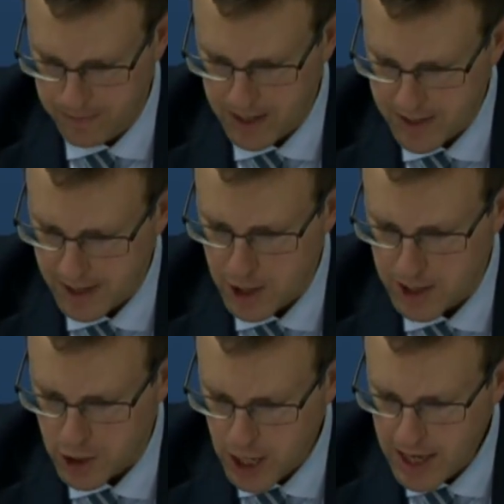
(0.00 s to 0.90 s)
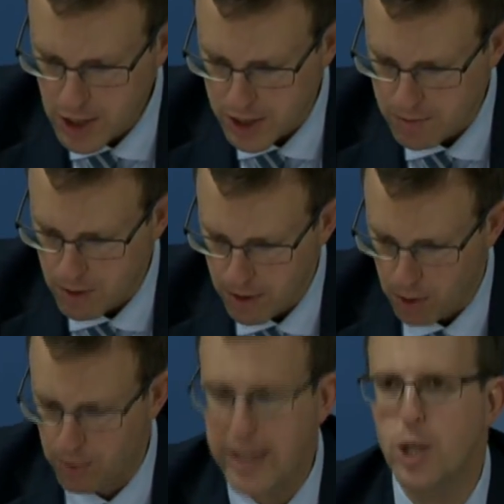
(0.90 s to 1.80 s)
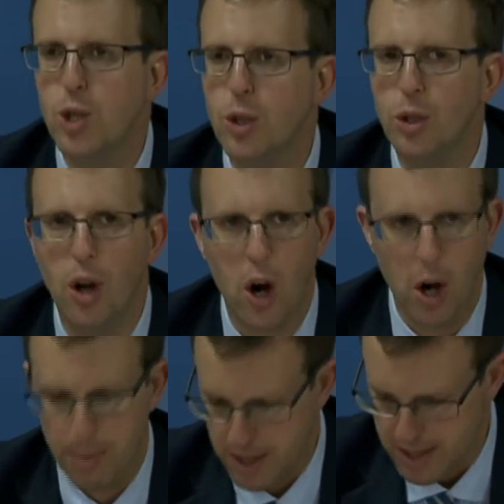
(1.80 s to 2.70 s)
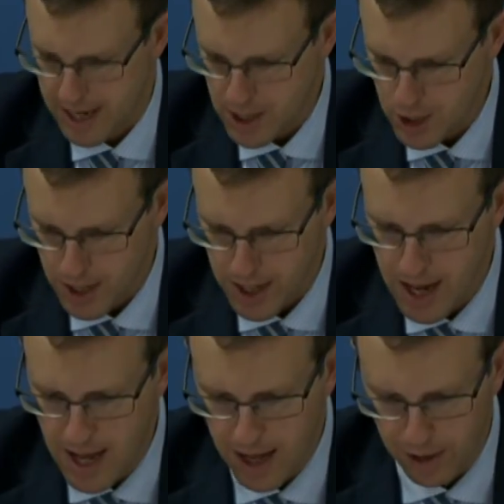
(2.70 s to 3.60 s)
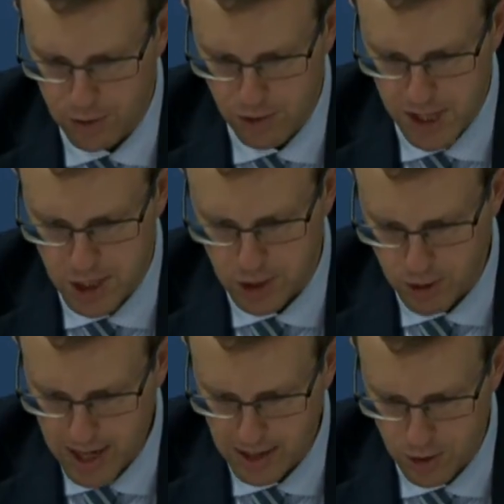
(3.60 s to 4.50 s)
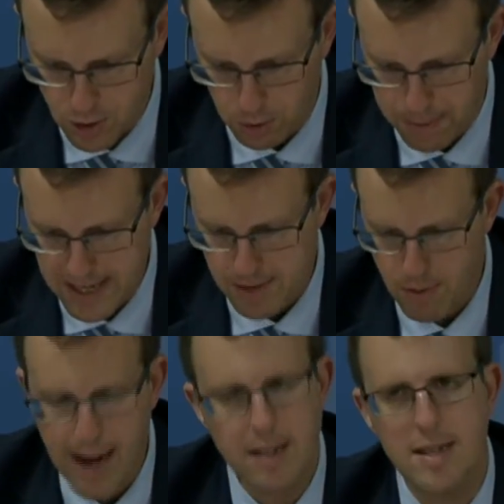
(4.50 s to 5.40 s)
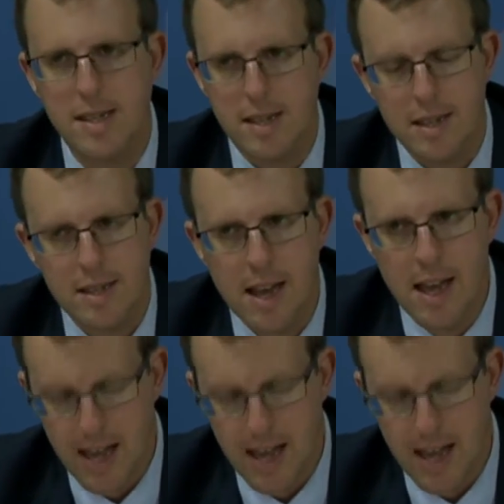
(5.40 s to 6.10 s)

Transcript: Such exchanges promote regional harmonization of strategic trade control best practices